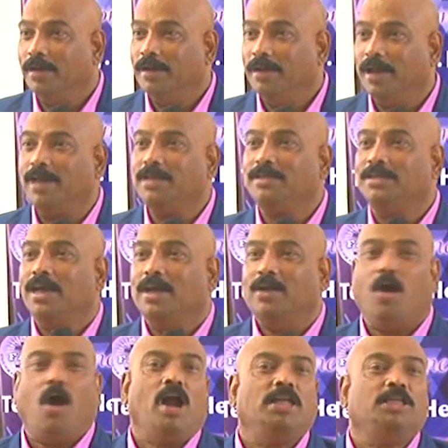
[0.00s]
Yes,
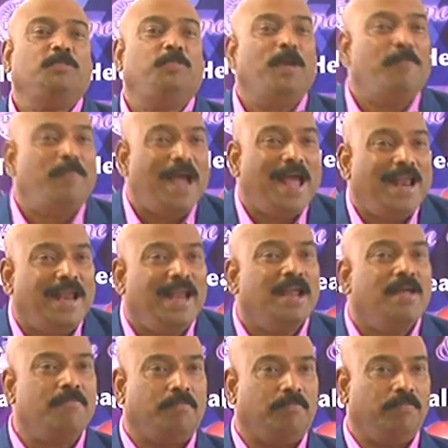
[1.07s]
God is preparing
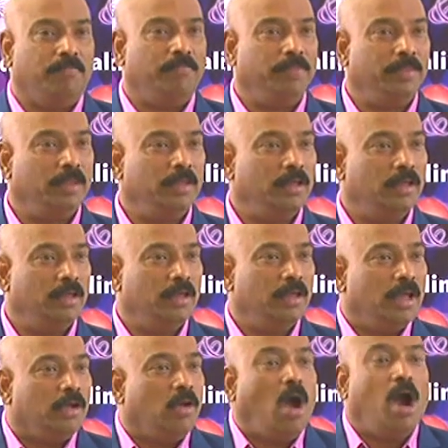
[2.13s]
him.
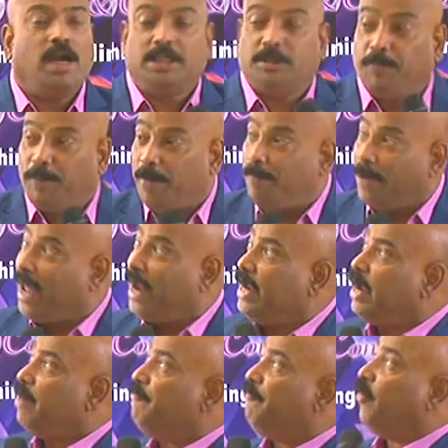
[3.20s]
God is
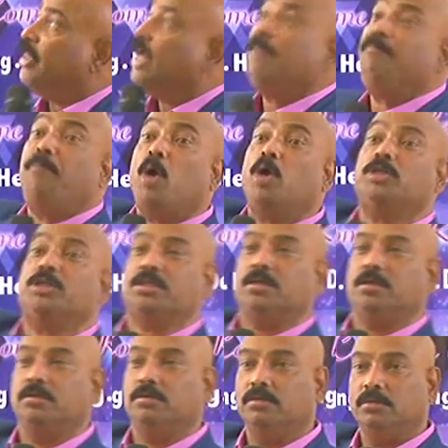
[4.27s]
preparing him for that post.